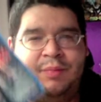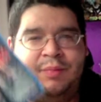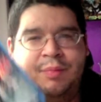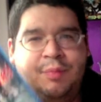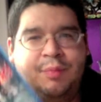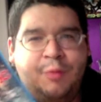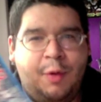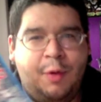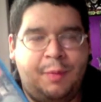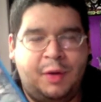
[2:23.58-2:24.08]

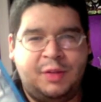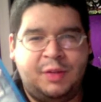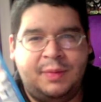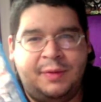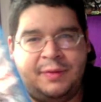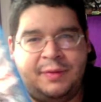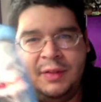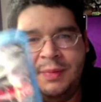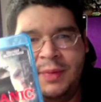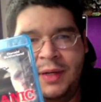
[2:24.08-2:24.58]
Well, most
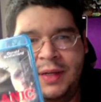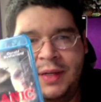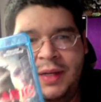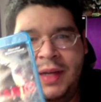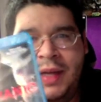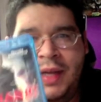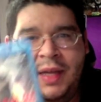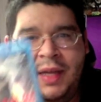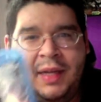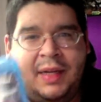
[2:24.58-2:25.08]
movies, but
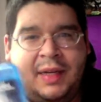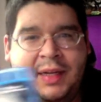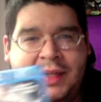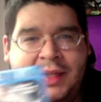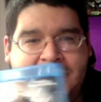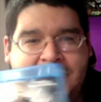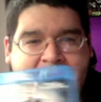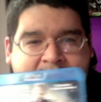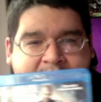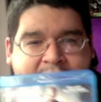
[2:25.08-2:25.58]

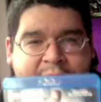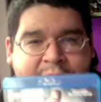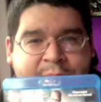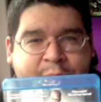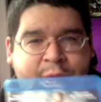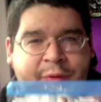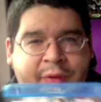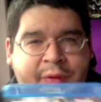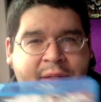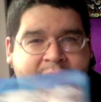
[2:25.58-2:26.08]
good
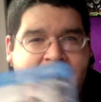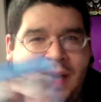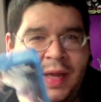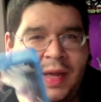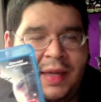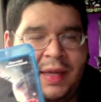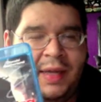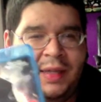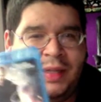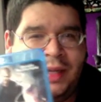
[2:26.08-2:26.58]
movie.
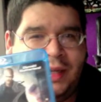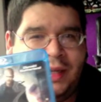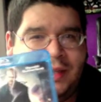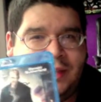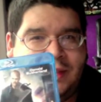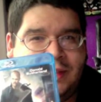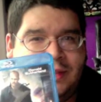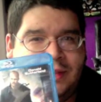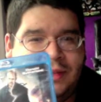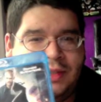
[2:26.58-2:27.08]
I liked
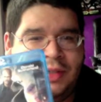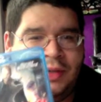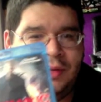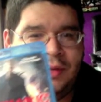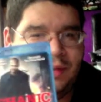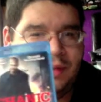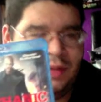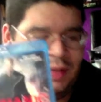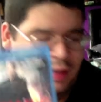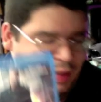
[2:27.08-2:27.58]
it. So
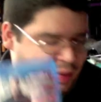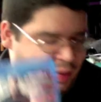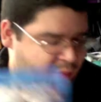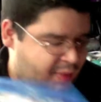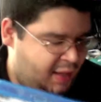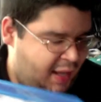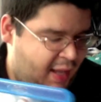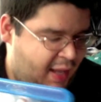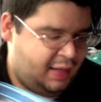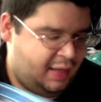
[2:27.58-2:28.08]
The
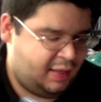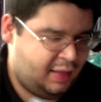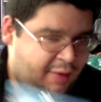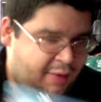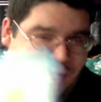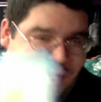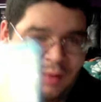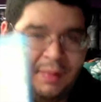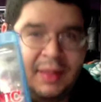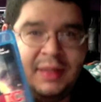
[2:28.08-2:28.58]
Mechanic, I
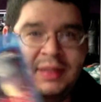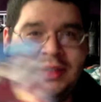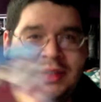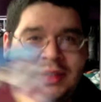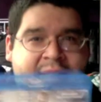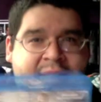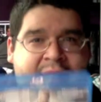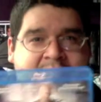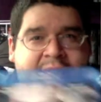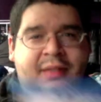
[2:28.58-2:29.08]
recommend
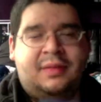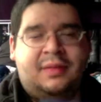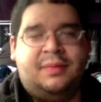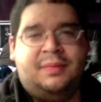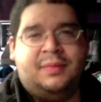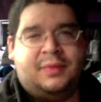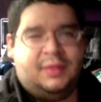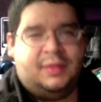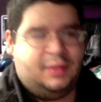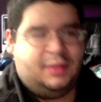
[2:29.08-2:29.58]
seeing it.
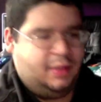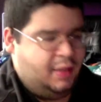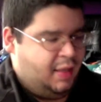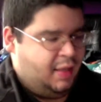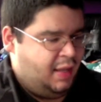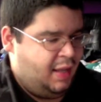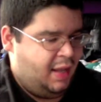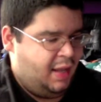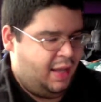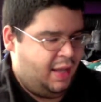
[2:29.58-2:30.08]

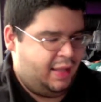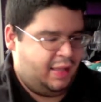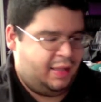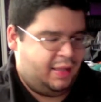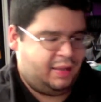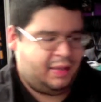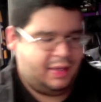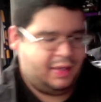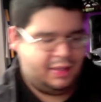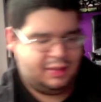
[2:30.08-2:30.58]
And then
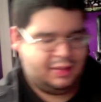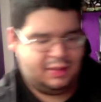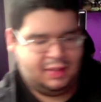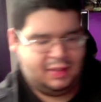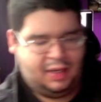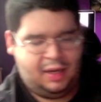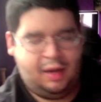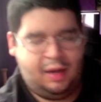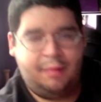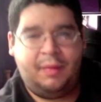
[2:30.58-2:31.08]
last,
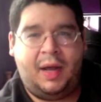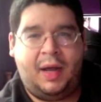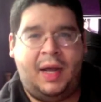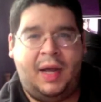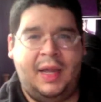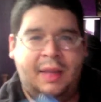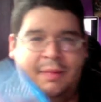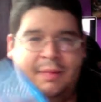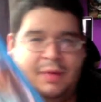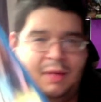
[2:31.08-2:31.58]
I
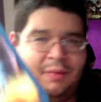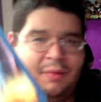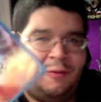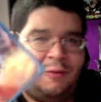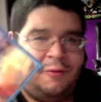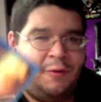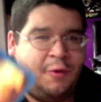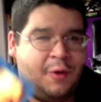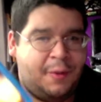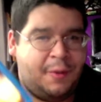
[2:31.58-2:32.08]
Am Number
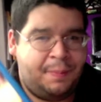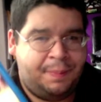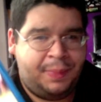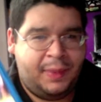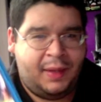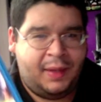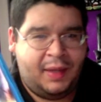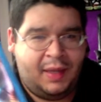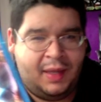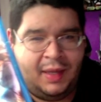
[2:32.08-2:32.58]
4.
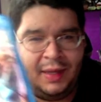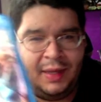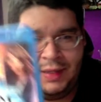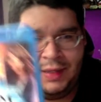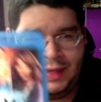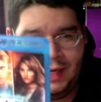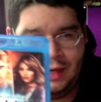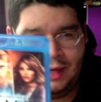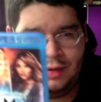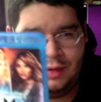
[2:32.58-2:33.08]

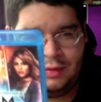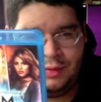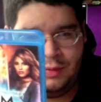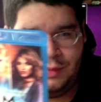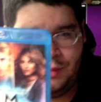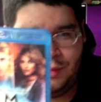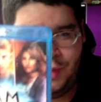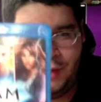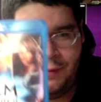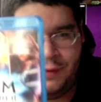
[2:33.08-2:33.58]
Now,
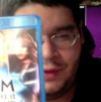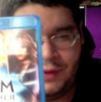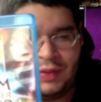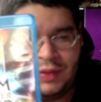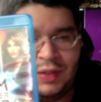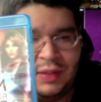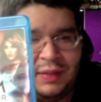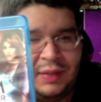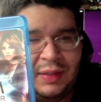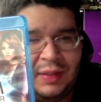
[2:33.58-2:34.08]
when I first
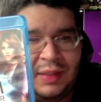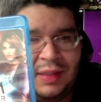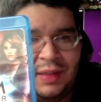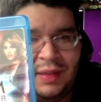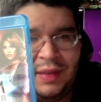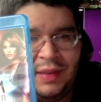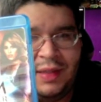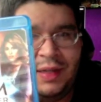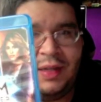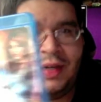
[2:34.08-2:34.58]
saw this in
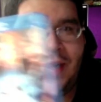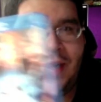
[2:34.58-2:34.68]
theater,